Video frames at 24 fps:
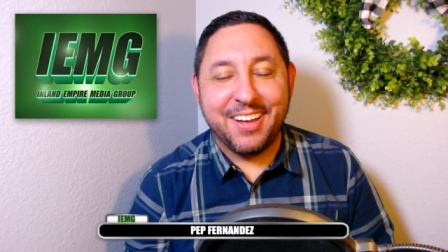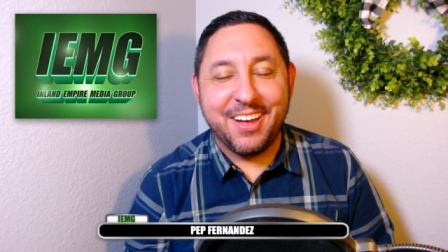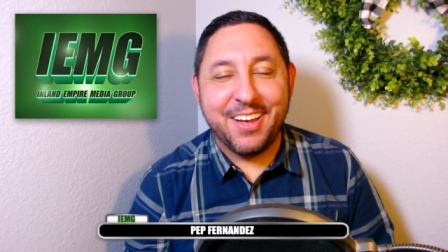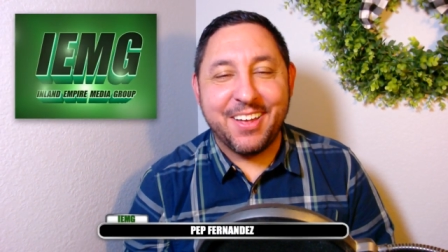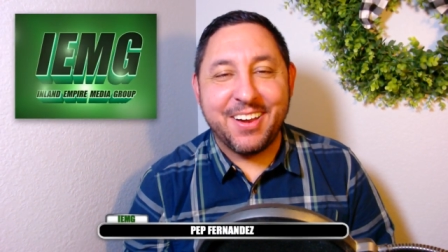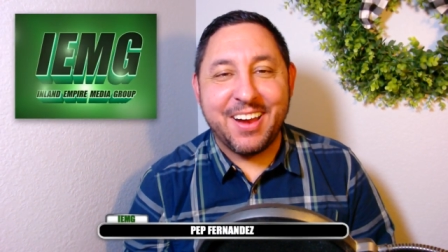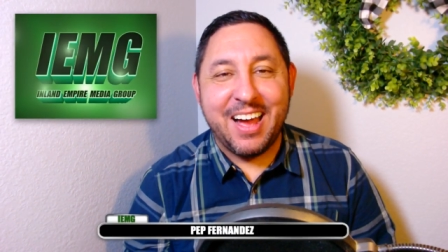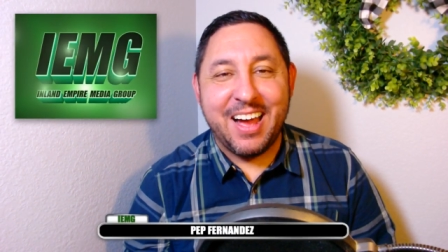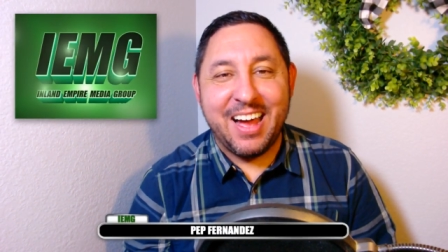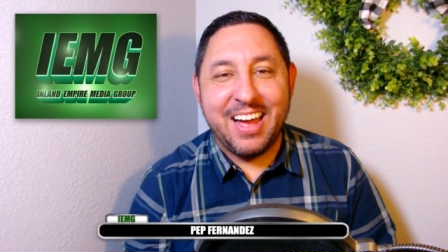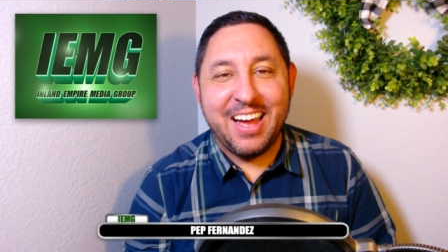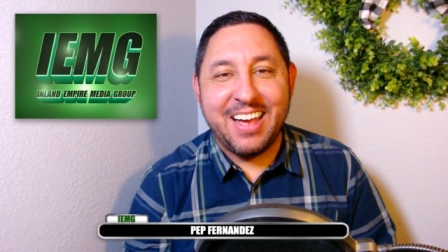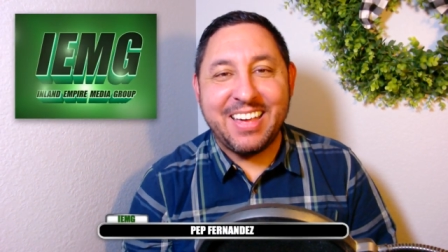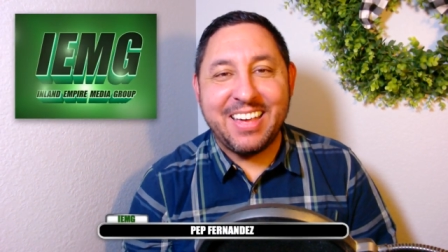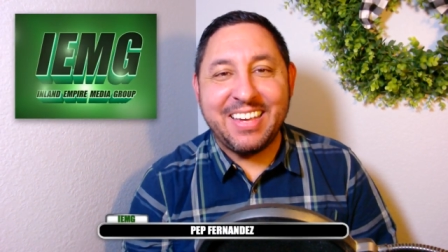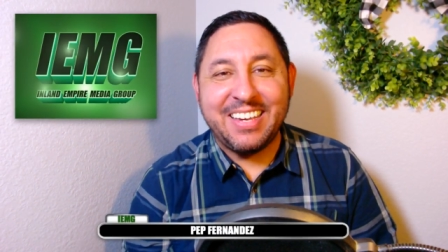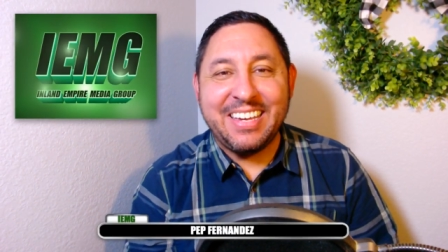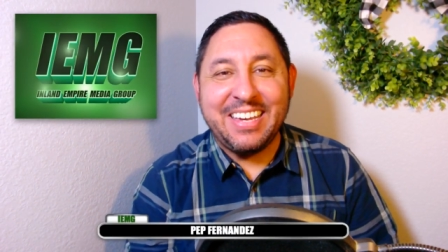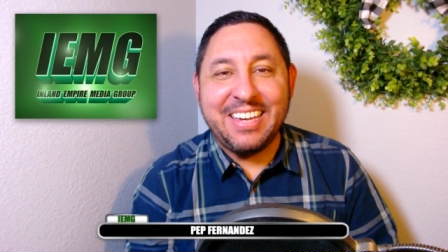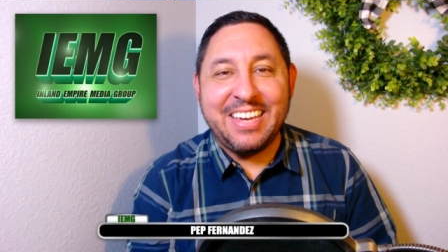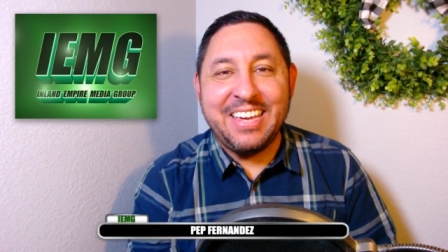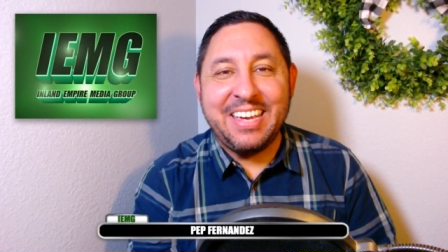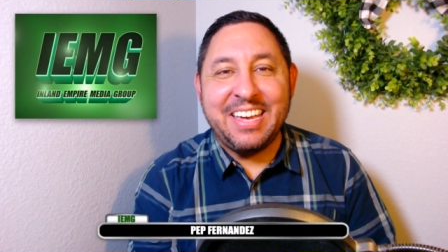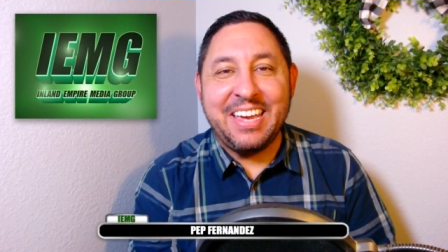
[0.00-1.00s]
on
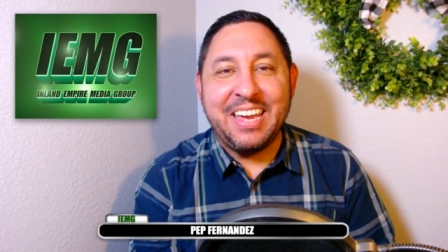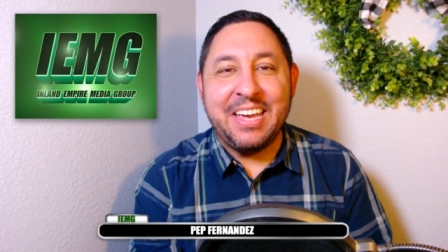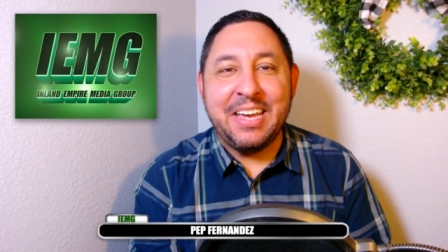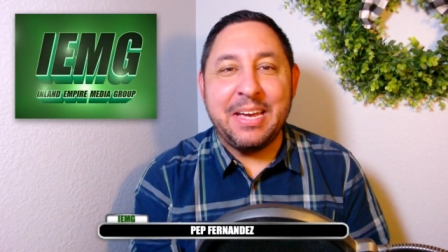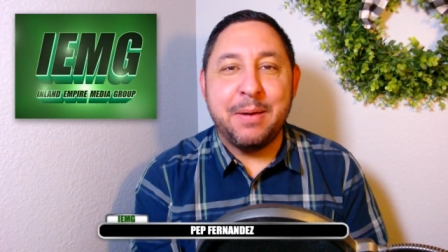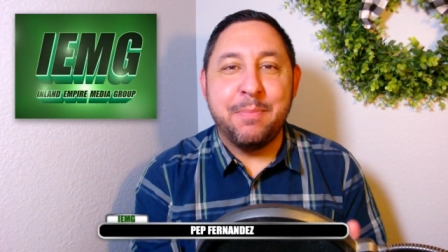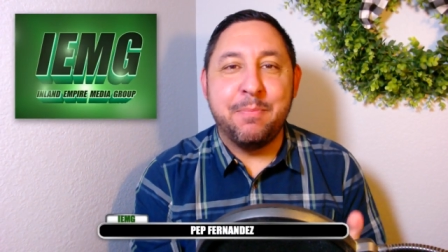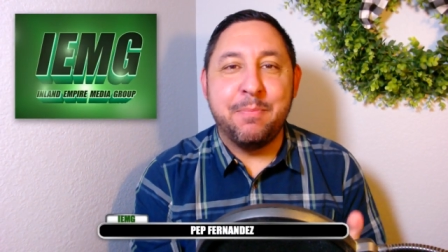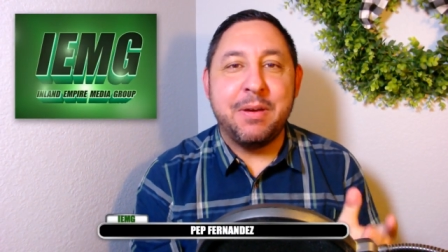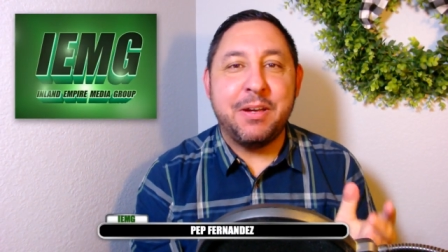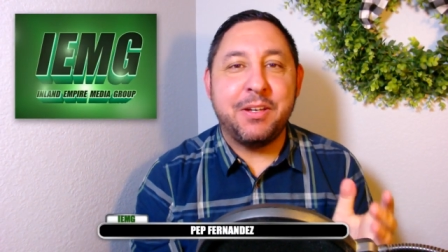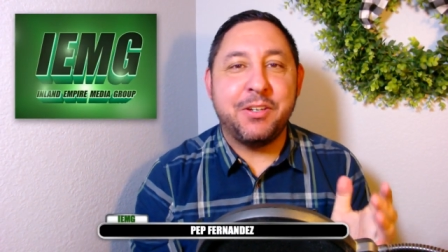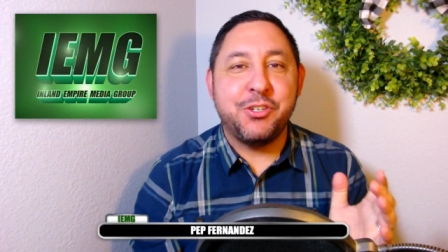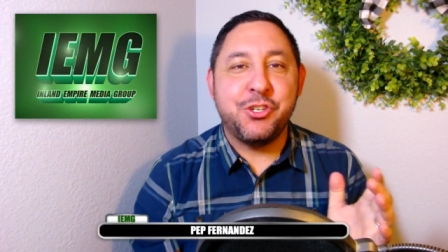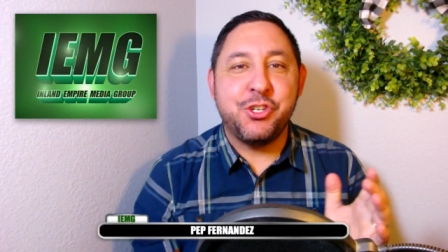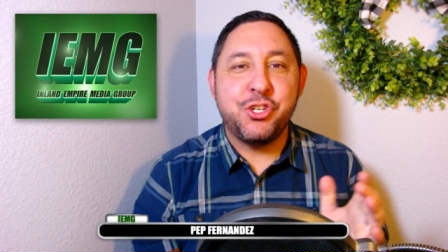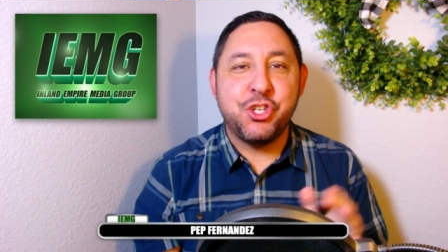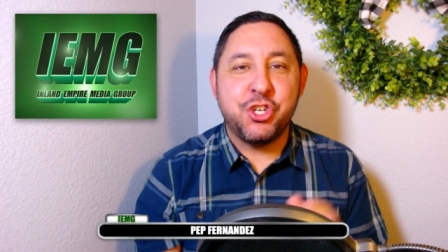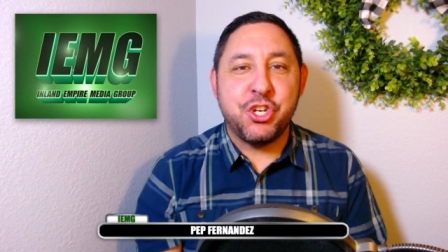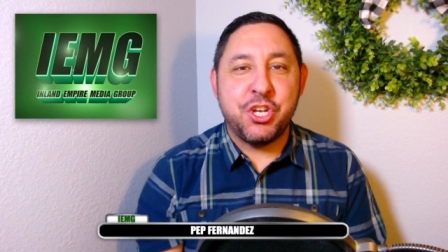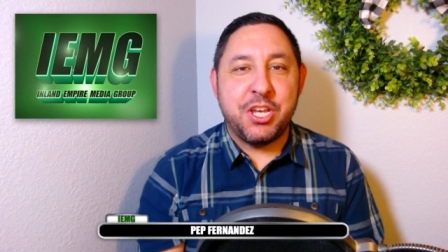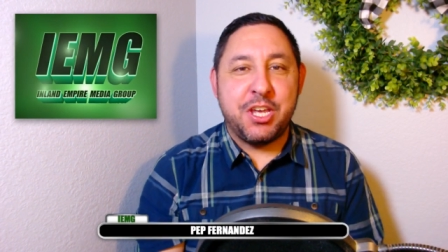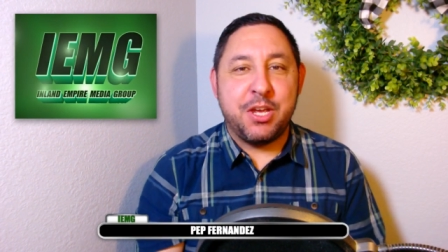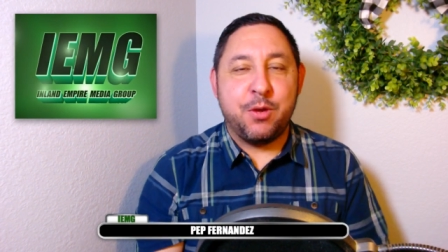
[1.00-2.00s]

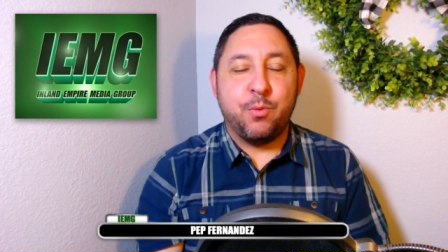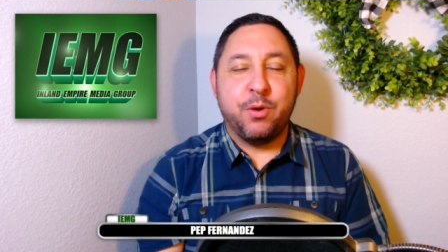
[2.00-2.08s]
IEMG.